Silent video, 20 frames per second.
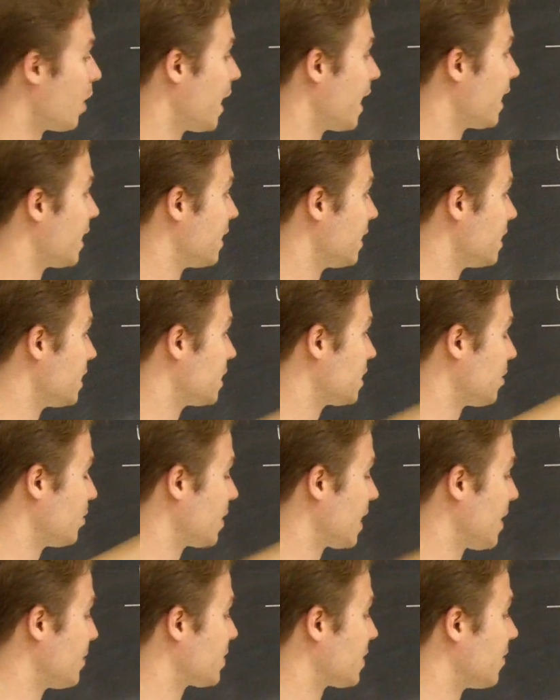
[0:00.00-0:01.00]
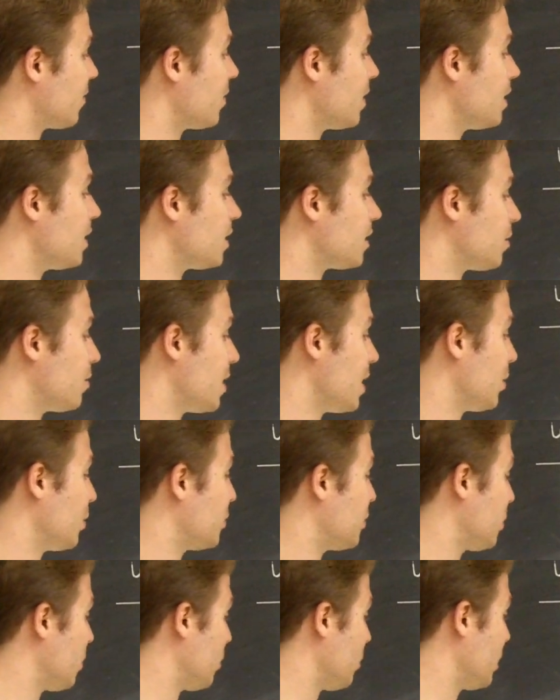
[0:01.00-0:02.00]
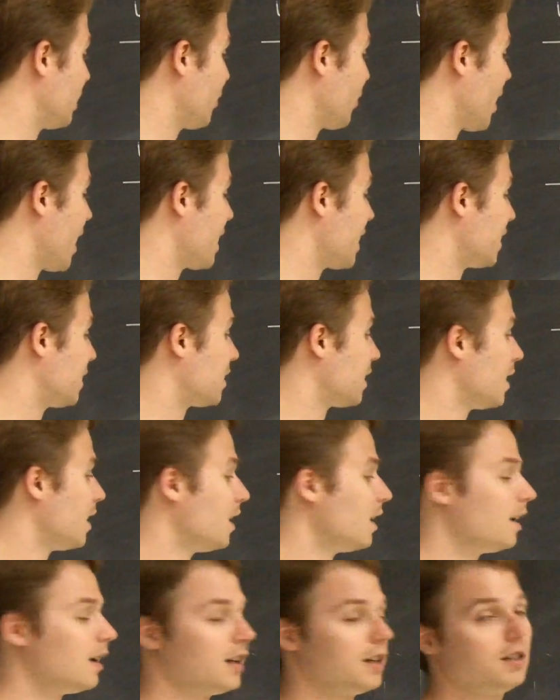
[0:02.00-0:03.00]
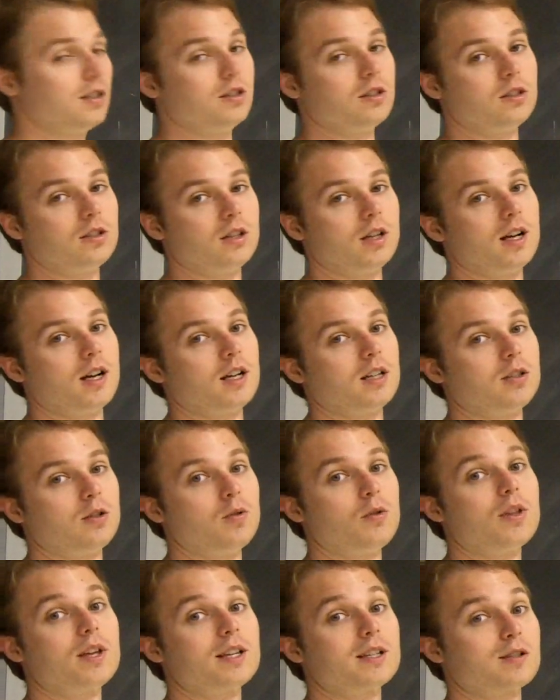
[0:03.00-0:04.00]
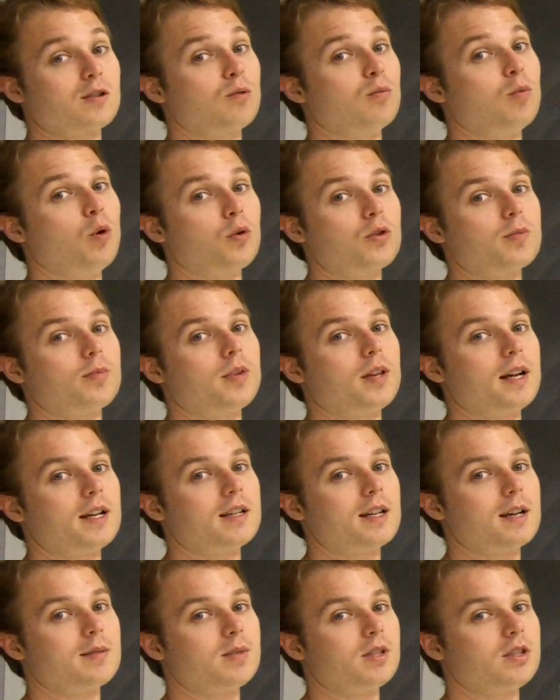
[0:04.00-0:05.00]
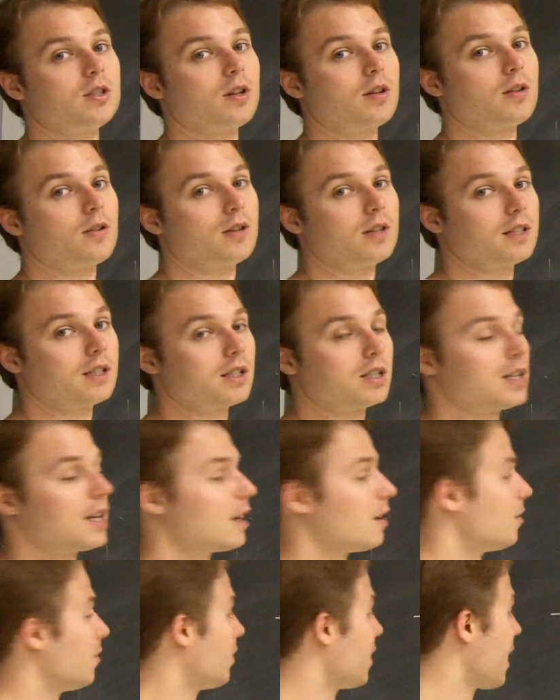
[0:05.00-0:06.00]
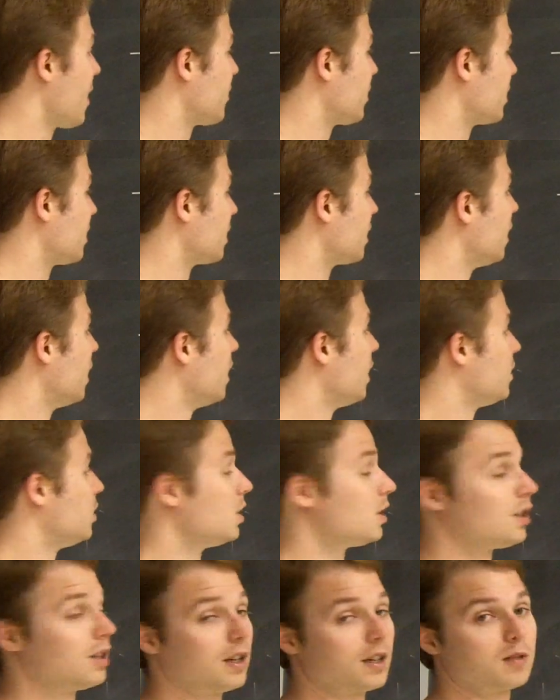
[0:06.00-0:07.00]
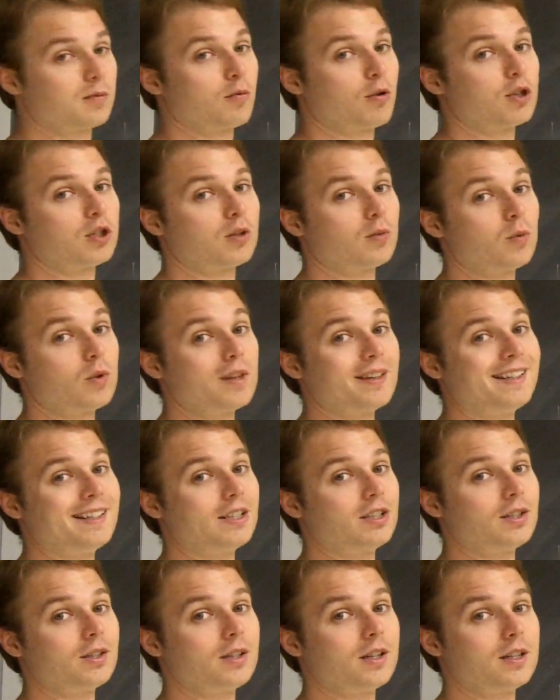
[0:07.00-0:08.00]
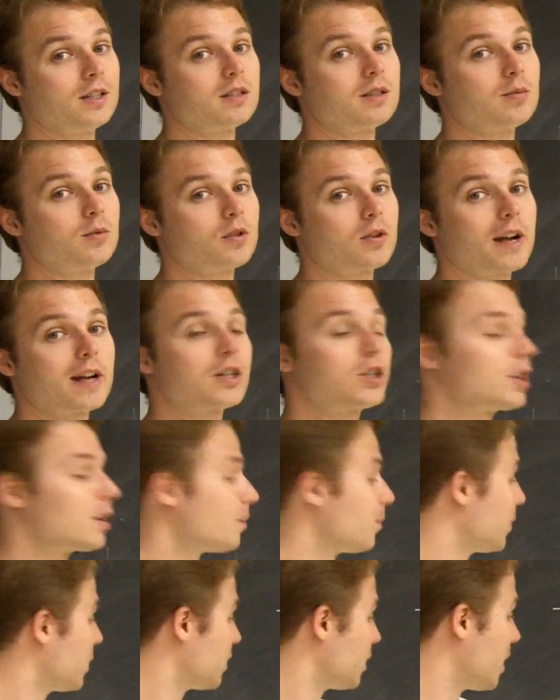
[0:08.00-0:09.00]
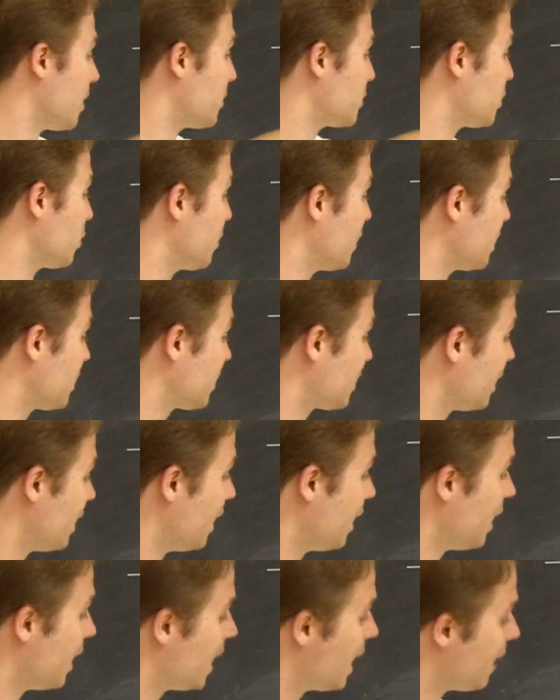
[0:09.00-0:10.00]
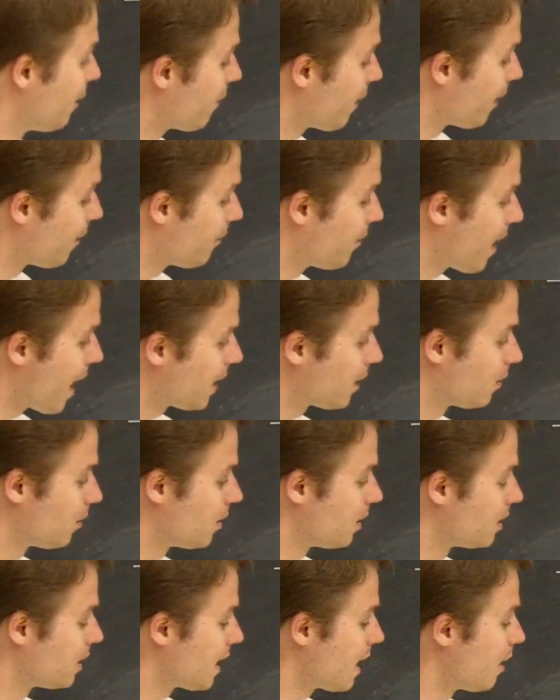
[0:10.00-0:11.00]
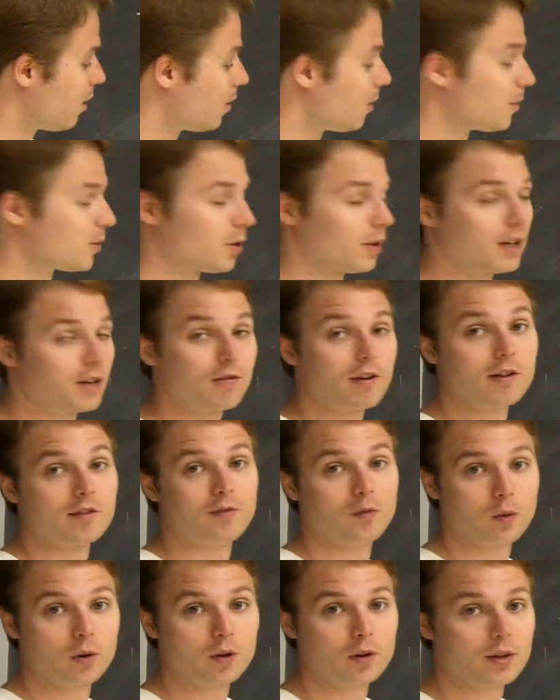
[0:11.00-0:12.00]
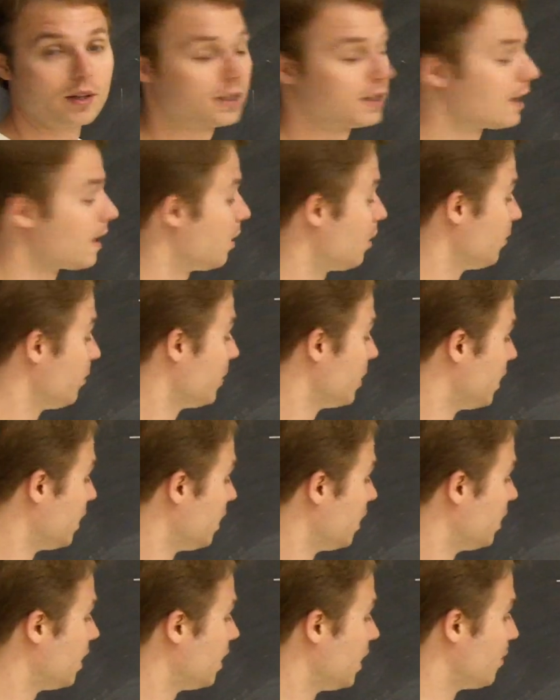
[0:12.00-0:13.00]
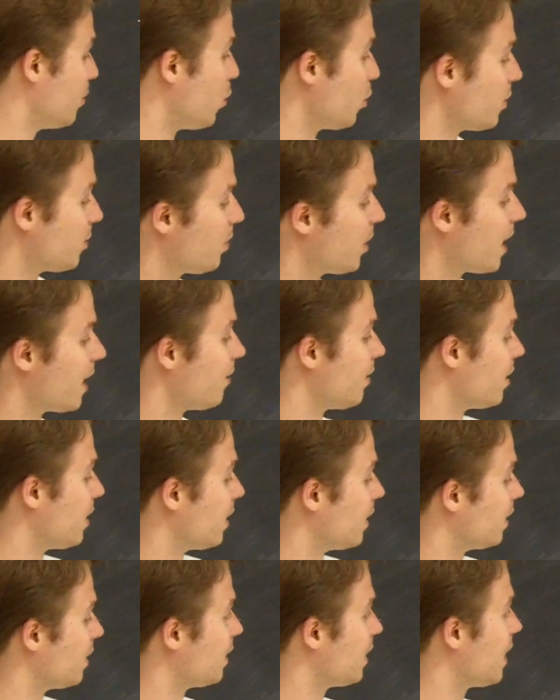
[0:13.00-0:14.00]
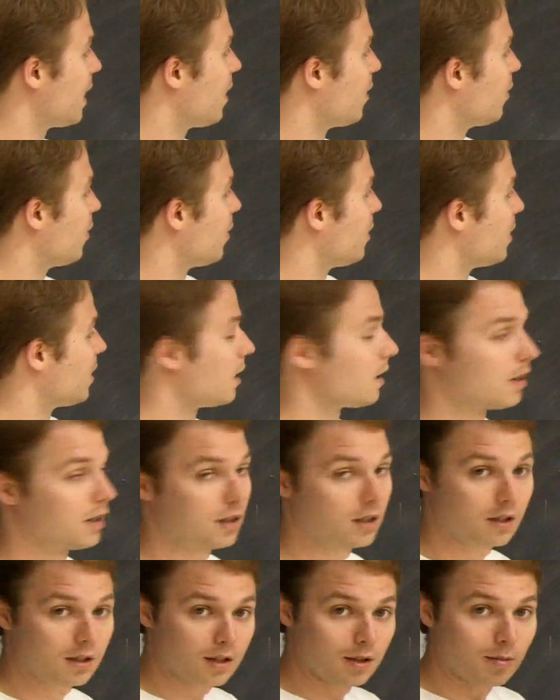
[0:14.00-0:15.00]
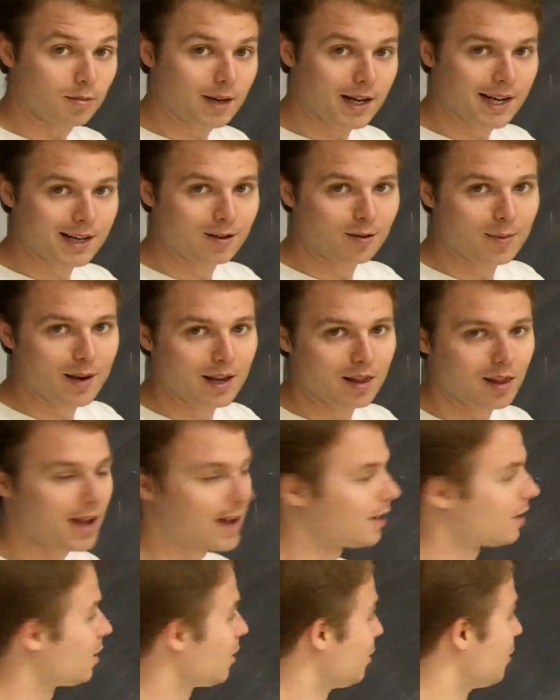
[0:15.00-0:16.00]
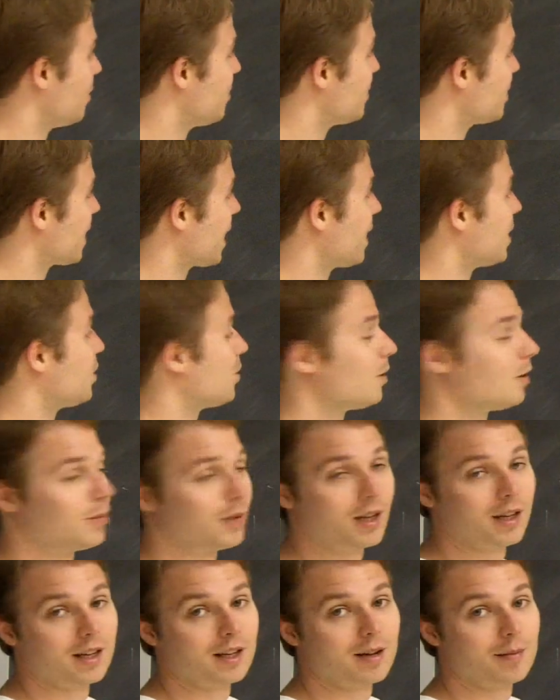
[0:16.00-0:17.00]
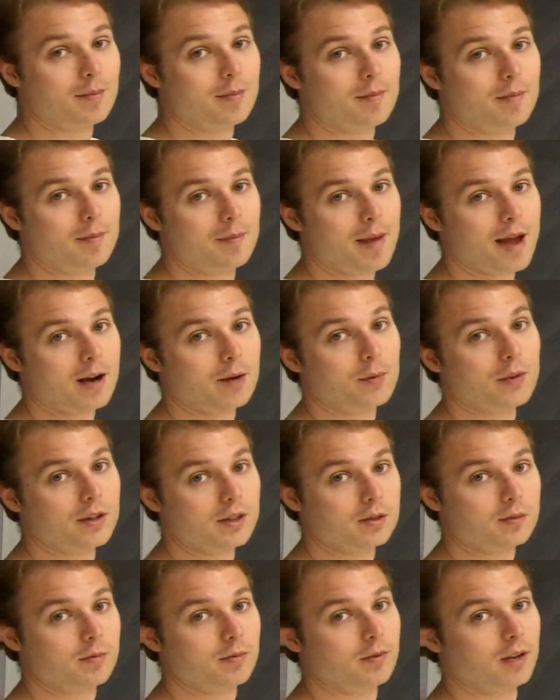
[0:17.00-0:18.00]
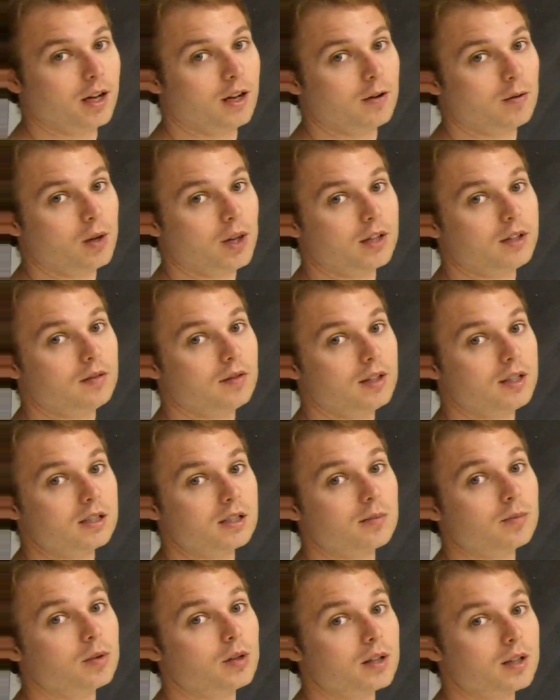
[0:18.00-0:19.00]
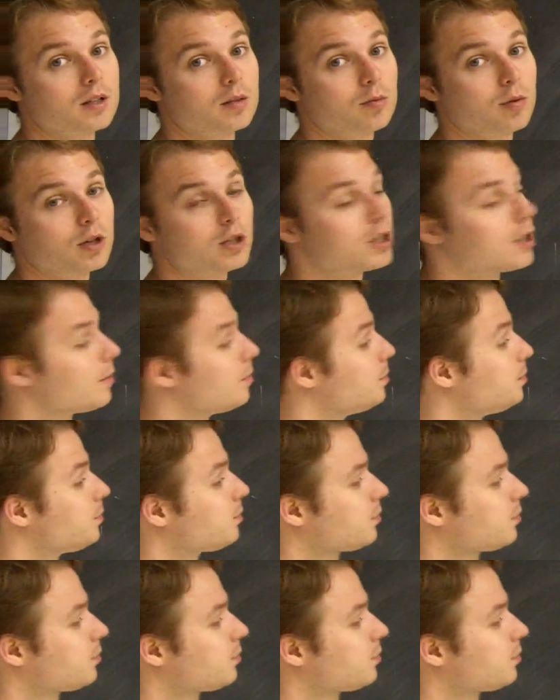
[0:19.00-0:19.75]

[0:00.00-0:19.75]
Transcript: why it's sometimes convenient to be able to rewrite it in two things that are multiplied times each other instead of having just an expression with addition and subtraction. So this, if I factor this out, if I FOIL this out and multiply everything together and then combine all my like terms, I should end up back with this relatively simple expression.